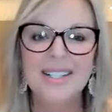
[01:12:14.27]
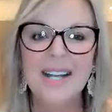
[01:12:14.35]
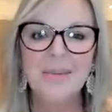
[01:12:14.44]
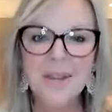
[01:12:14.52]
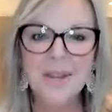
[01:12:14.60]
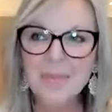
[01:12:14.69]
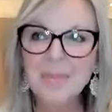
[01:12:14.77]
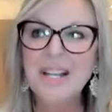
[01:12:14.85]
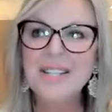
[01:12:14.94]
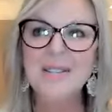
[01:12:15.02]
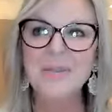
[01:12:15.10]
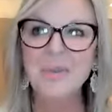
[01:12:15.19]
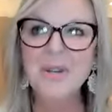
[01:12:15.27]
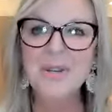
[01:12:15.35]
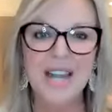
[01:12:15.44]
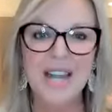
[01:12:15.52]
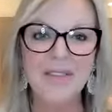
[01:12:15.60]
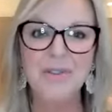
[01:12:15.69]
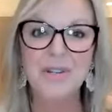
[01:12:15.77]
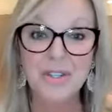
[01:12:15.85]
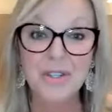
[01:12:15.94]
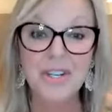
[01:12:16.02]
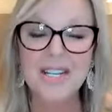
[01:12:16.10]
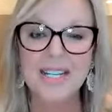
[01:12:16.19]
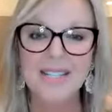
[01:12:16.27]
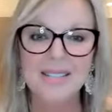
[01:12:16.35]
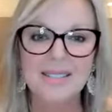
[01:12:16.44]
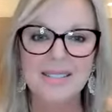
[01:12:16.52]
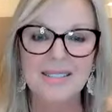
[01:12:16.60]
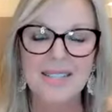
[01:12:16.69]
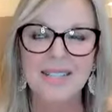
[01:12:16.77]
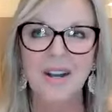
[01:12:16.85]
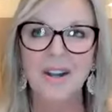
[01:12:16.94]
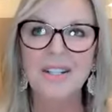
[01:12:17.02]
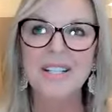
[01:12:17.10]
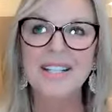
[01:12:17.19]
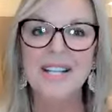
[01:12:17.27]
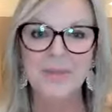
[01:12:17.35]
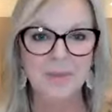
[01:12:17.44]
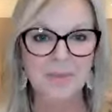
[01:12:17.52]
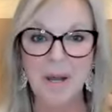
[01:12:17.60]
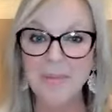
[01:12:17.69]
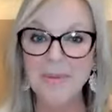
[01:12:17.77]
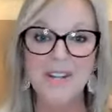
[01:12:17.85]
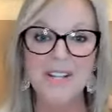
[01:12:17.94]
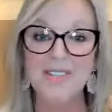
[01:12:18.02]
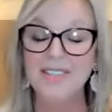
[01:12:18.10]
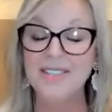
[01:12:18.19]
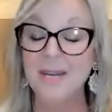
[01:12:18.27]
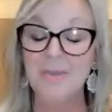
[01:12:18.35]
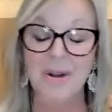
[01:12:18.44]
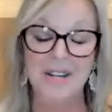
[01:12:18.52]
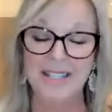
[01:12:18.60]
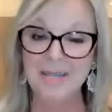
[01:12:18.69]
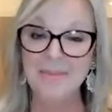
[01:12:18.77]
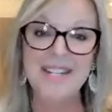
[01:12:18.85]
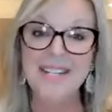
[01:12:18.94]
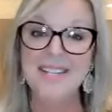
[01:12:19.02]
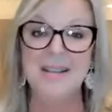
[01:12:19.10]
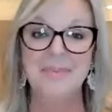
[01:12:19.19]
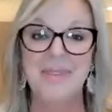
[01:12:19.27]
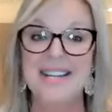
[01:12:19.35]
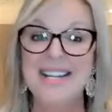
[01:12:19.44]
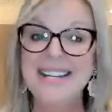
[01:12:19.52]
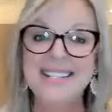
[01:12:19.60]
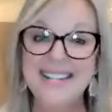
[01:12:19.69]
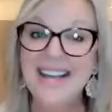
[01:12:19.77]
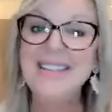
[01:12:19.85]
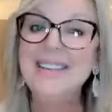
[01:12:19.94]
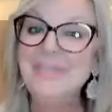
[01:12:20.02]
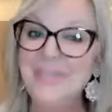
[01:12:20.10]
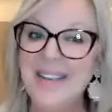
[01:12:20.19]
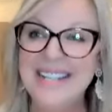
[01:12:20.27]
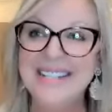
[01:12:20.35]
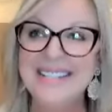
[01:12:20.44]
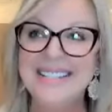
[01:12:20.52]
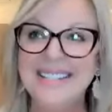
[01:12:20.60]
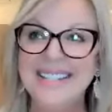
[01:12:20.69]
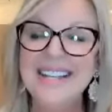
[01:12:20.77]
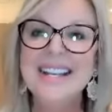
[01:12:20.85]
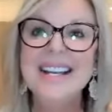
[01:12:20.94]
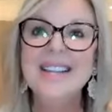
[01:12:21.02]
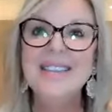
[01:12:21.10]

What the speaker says: Okay, one of the places we used to have retreats in the early days was Paul B. Johnson State Park. And let me tell you something, it is nothing fancy.